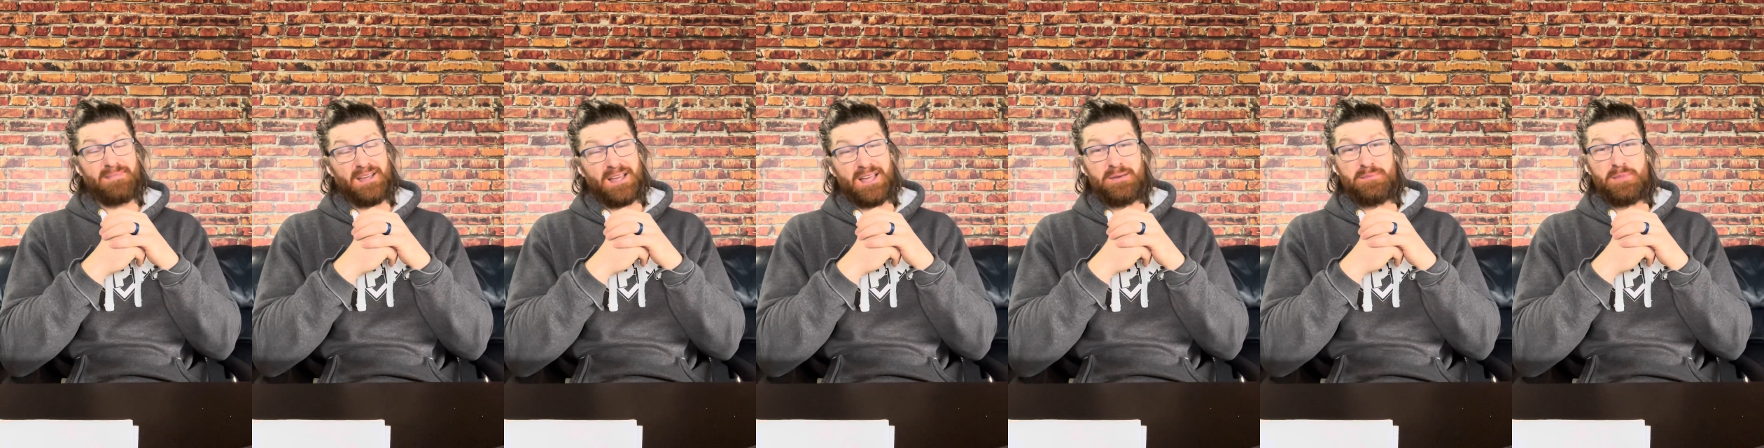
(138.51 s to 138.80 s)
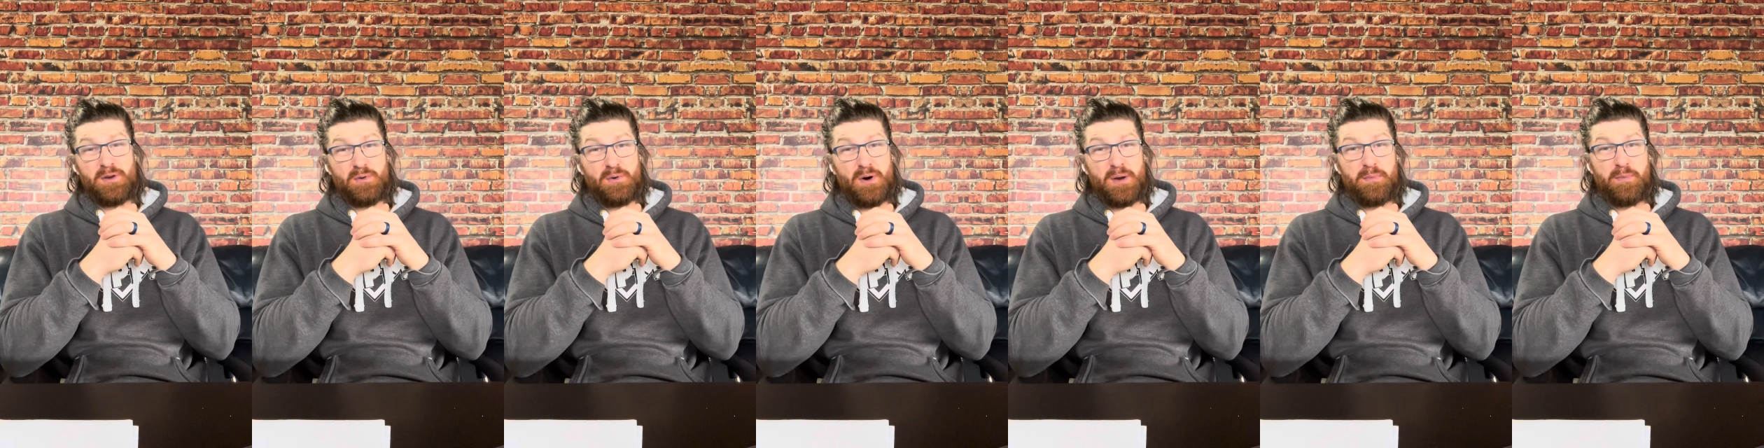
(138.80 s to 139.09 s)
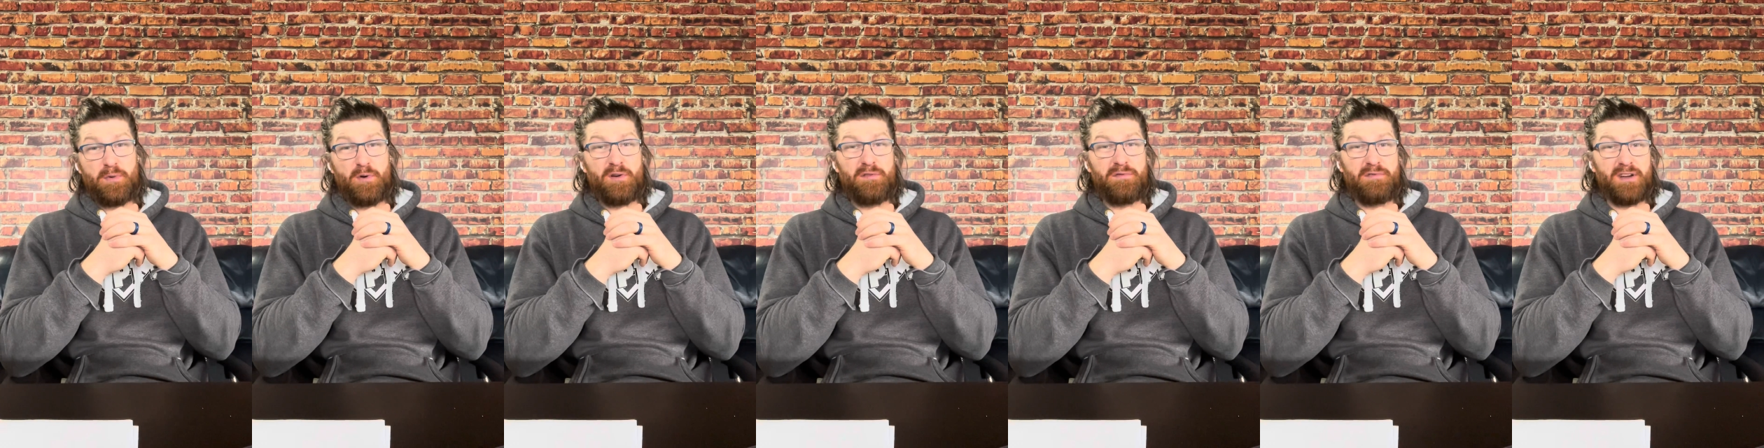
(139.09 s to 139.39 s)
it can be quite
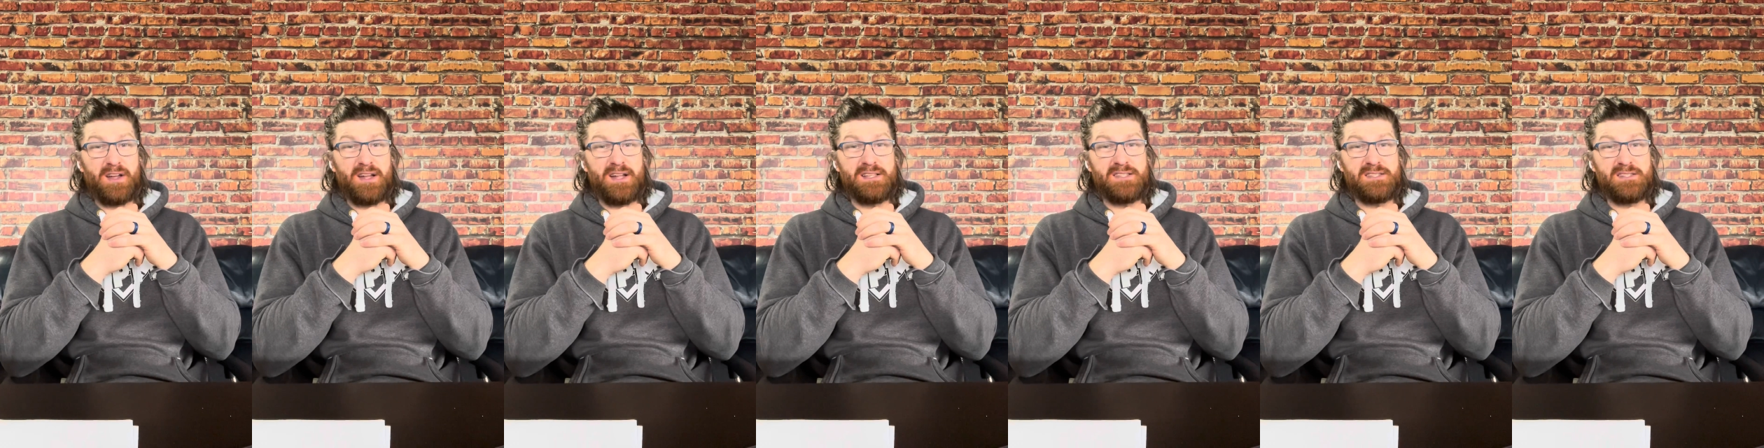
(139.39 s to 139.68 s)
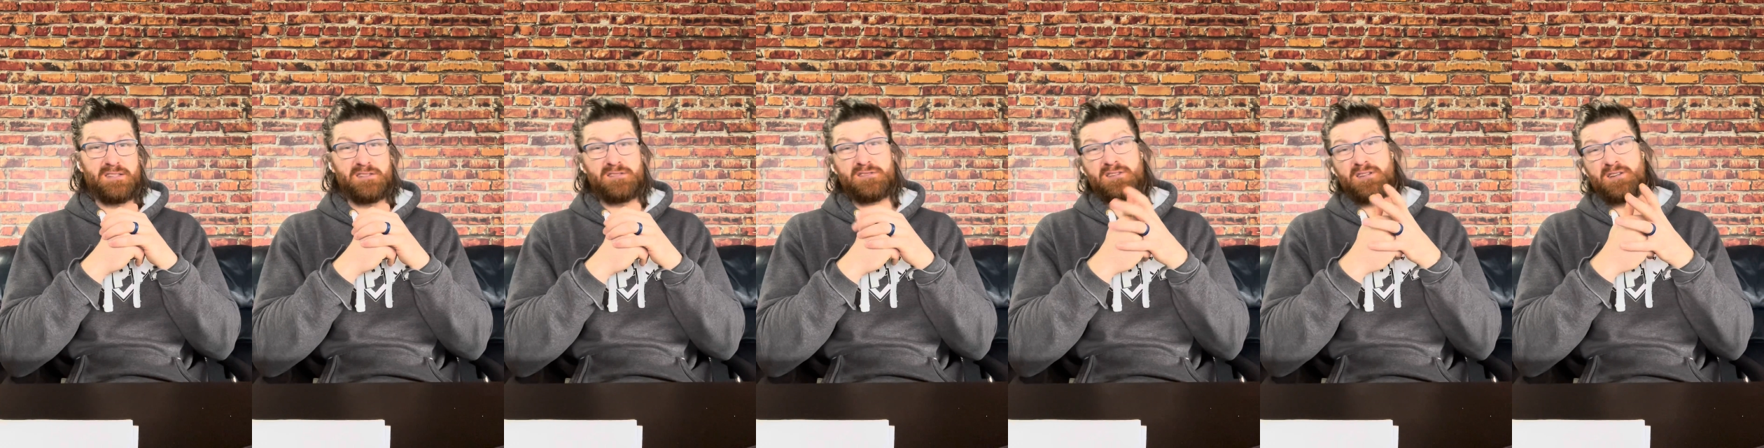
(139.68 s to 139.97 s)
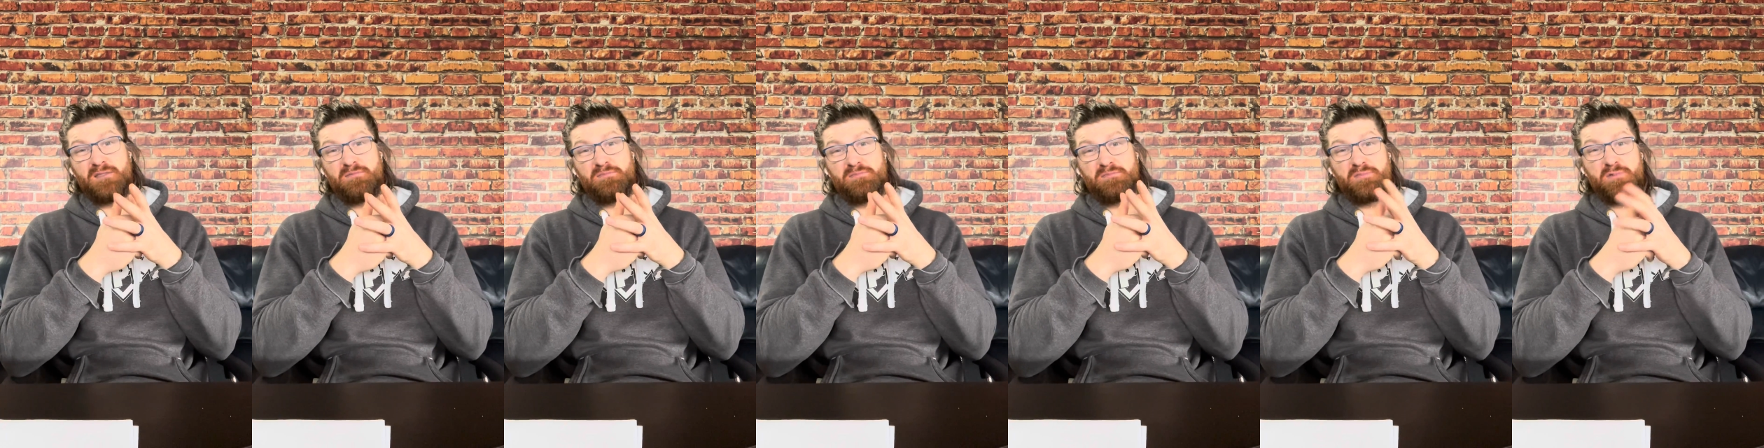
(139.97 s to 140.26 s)
boring for kids just
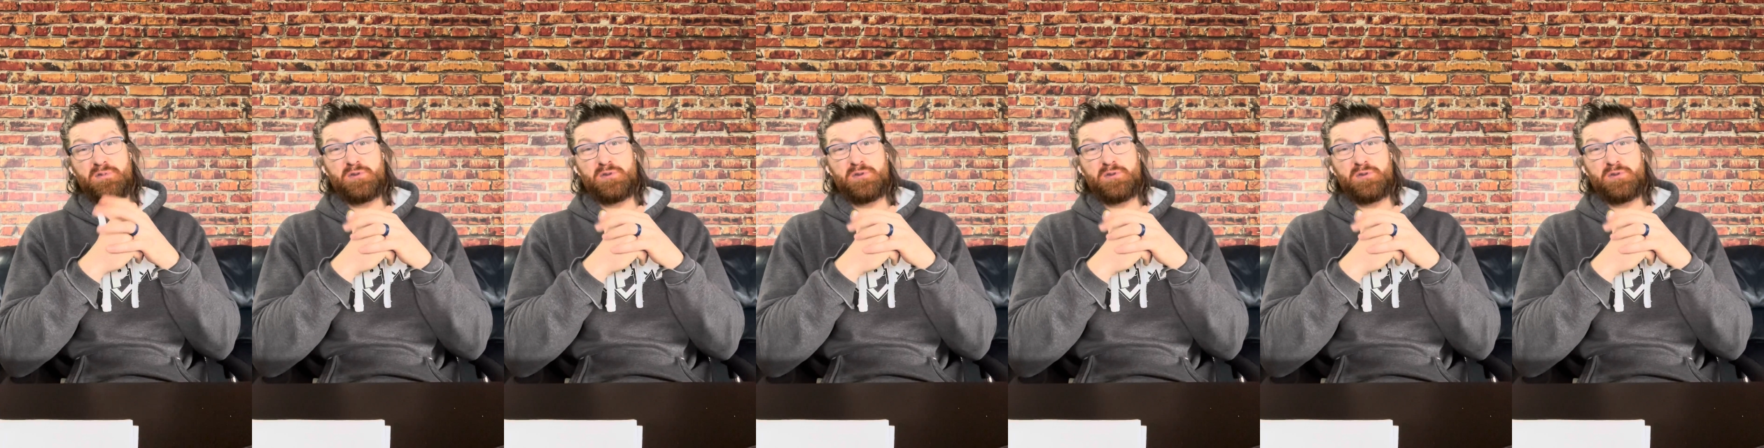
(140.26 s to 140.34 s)
to